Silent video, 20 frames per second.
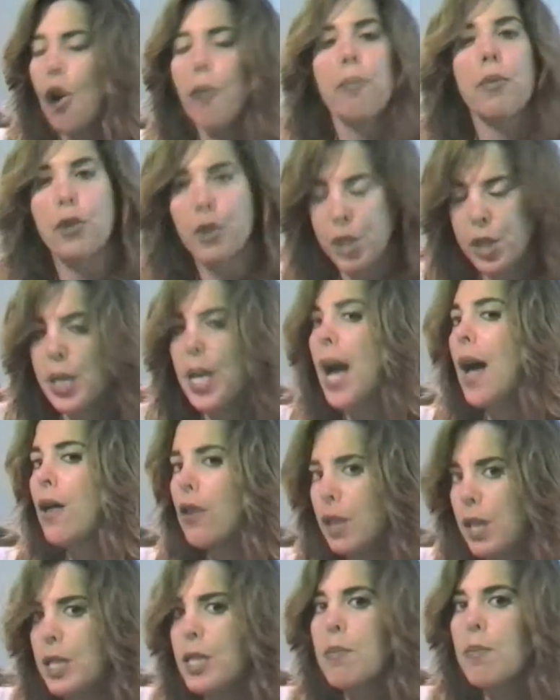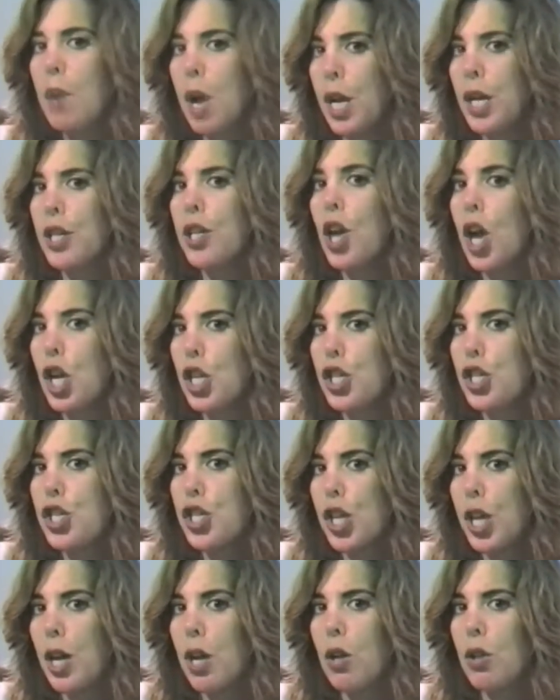our personalities might not
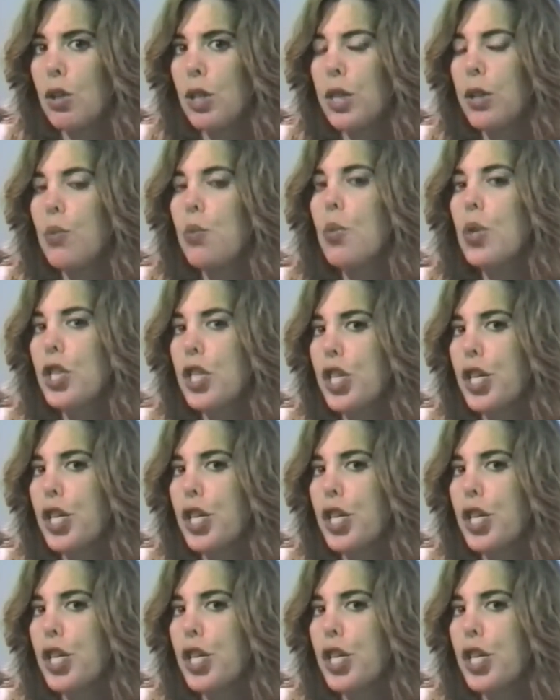gel, in